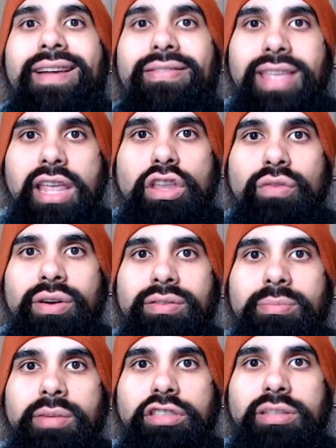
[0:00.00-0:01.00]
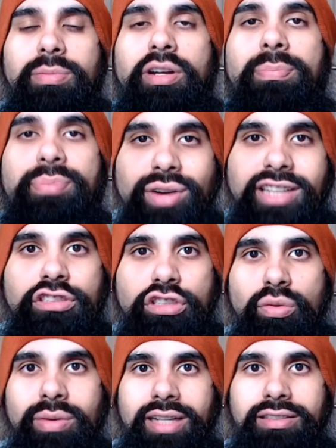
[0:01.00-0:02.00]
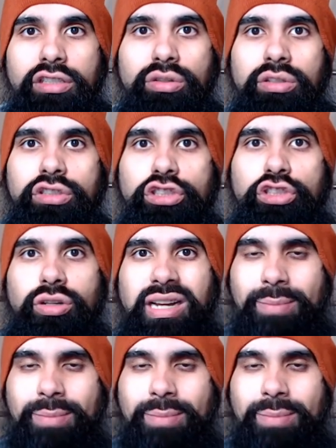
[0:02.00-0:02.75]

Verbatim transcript: Thank you very much. I'm going to press you when I see you on the street.